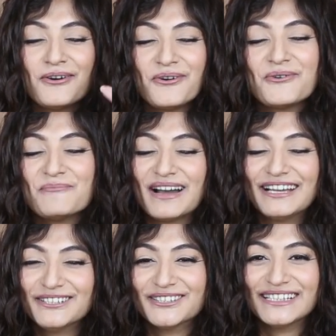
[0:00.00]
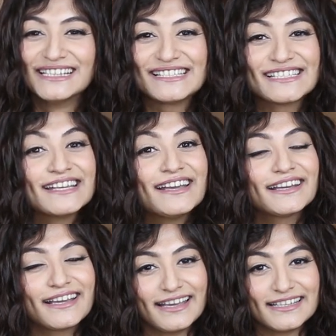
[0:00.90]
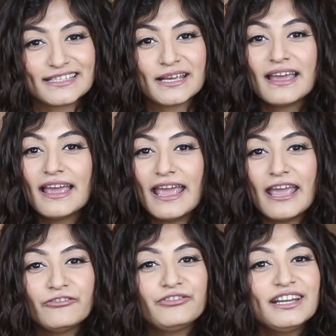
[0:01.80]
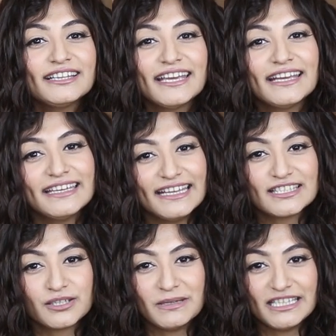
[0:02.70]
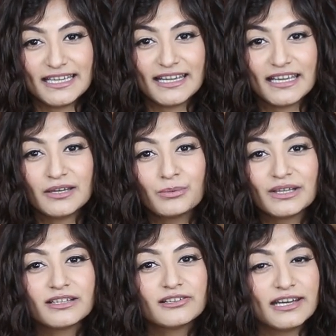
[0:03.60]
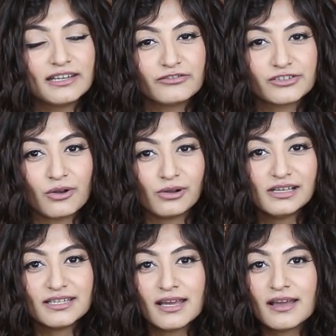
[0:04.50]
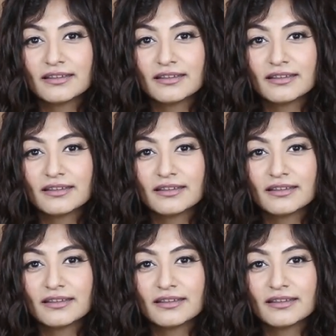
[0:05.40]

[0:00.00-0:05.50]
Oh my goodness. Guys, everything needs to be taken with a grain of salt.